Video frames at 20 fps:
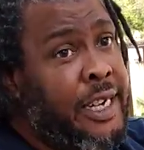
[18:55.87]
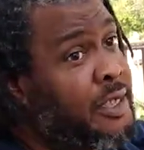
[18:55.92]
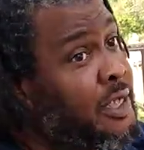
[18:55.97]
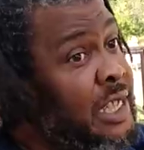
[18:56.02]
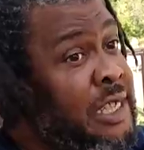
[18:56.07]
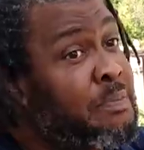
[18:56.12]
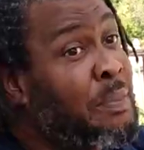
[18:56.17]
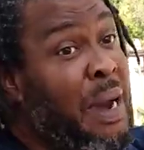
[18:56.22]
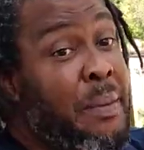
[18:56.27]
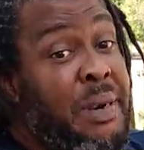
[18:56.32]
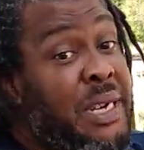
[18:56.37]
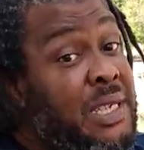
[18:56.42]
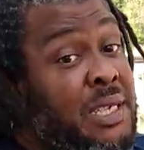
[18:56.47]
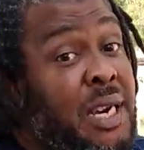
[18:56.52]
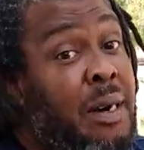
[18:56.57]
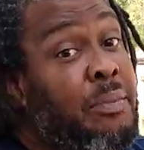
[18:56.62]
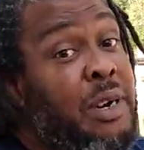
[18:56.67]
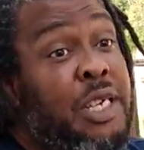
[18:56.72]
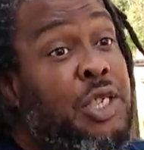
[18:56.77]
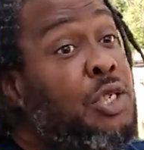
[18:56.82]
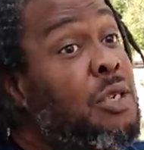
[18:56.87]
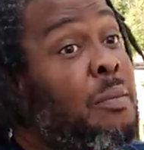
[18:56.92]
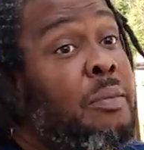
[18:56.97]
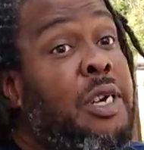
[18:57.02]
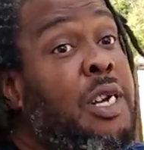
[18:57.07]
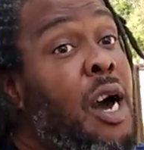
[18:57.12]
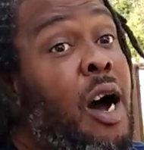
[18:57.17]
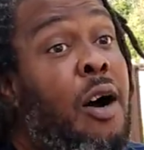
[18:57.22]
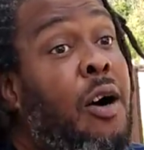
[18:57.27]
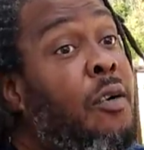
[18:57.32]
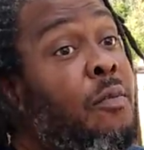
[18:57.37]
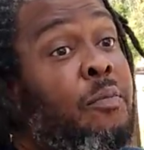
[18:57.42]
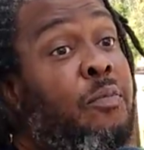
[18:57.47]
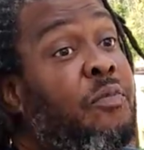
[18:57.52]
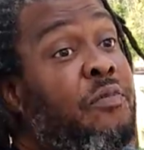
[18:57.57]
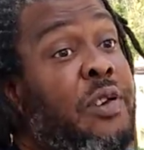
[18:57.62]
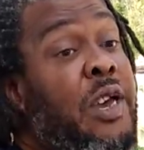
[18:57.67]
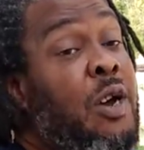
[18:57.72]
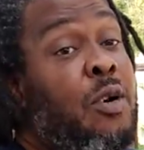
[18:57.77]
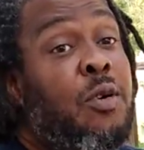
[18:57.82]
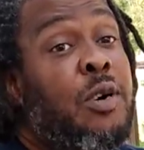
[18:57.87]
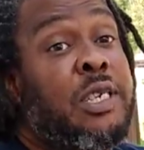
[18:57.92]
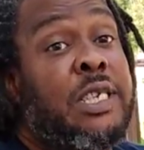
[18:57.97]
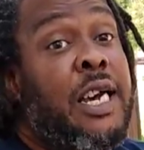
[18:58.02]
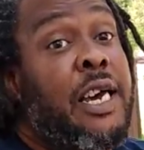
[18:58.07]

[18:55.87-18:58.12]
Because this might be something that some of y'all viewers.